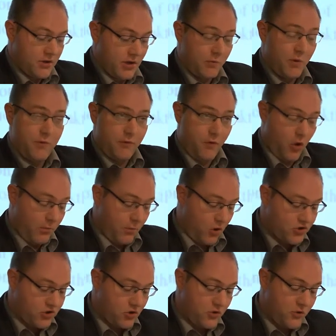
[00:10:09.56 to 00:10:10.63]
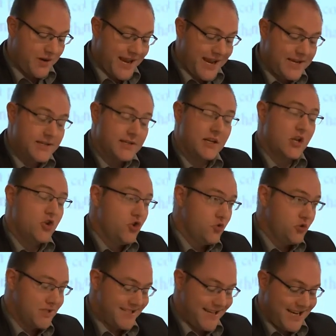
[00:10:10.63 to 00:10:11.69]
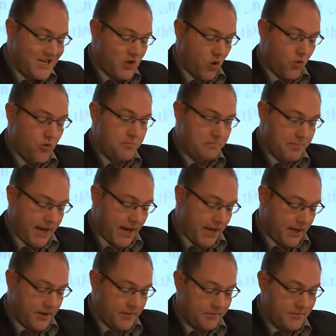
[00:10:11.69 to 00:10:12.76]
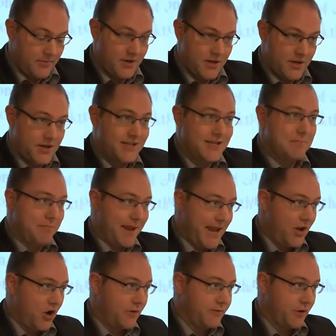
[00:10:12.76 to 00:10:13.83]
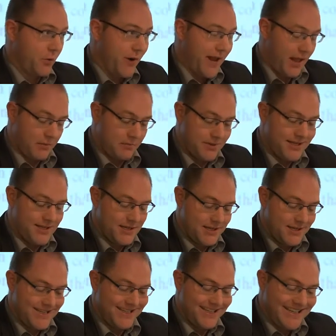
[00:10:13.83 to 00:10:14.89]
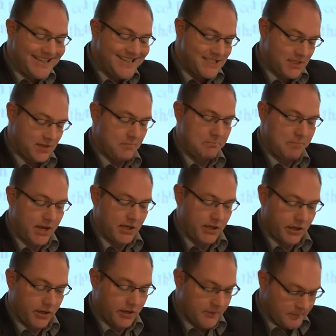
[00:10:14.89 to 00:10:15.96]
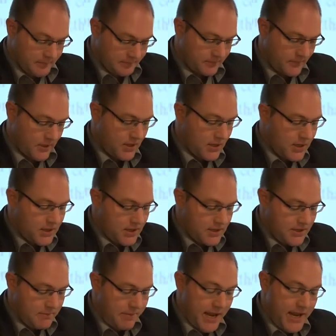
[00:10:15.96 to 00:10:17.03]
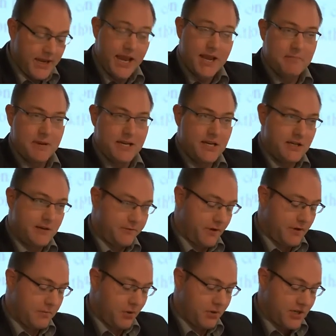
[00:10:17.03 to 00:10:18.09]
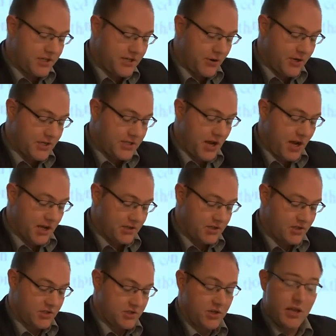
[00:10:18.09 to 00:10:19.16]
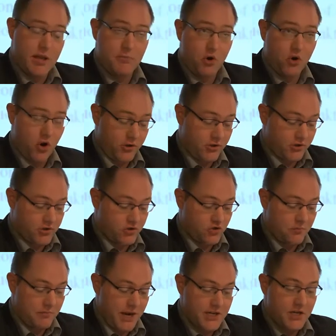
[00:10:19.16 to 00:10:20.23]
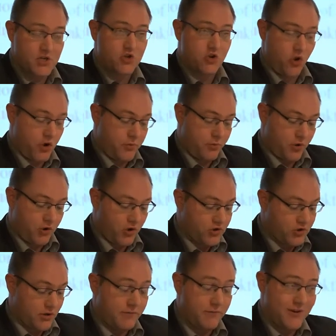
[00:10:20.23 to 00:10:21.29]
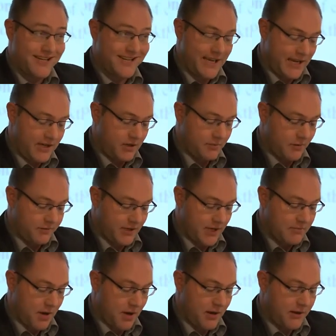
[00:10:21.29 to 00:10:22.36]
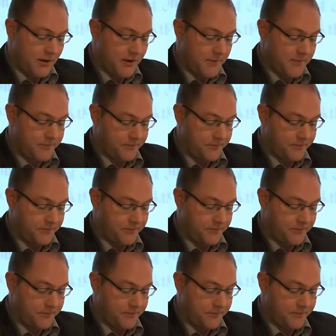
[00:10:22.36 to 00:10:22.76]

The reform also created a new state-owned bank, the Bank of the Realm, Rigsbanken. The bank had many different monetary tasks, among others to manage coin production for the Kingdom of Denmark.